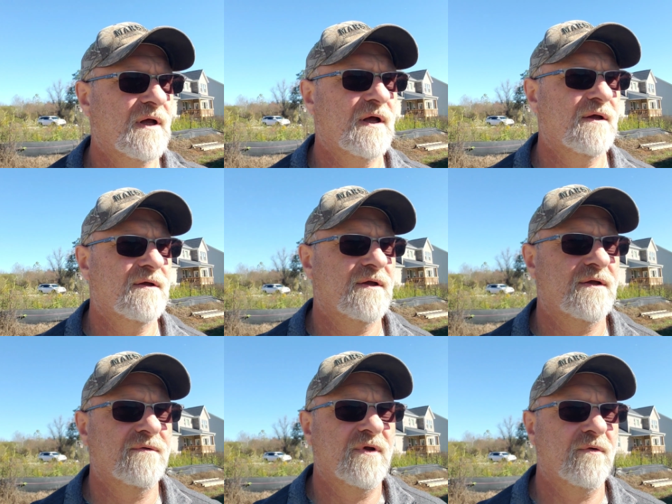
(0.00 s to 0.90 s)
uh,
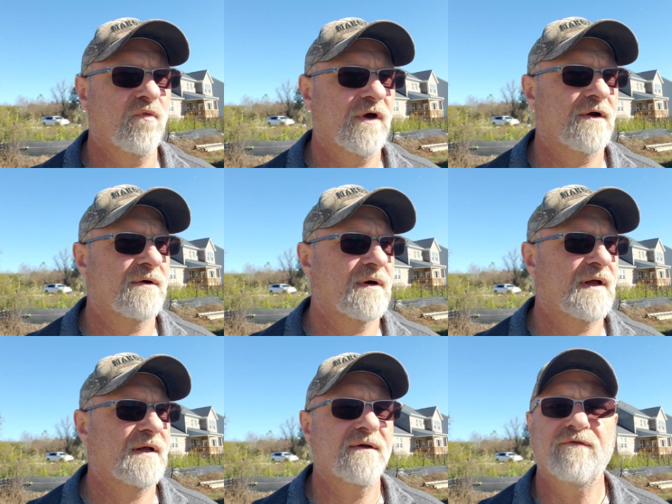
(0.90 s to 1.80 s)
and, and, winter
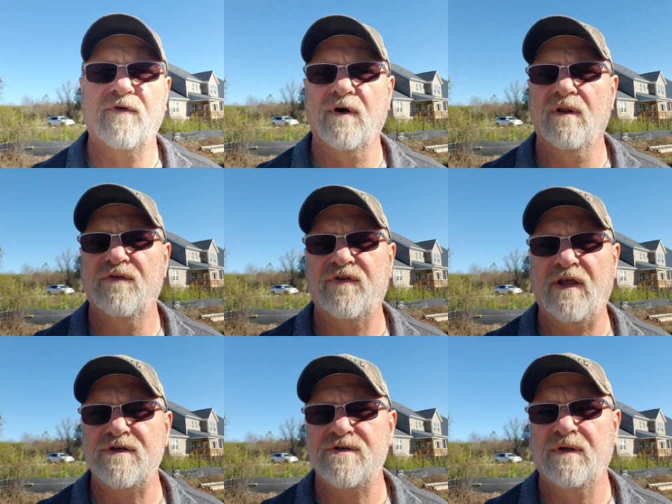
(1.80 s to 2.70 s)
uh,
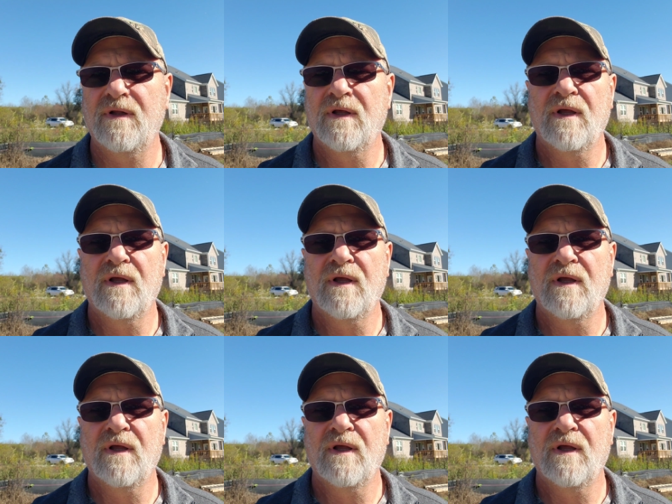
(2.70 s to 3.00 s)
fertilization.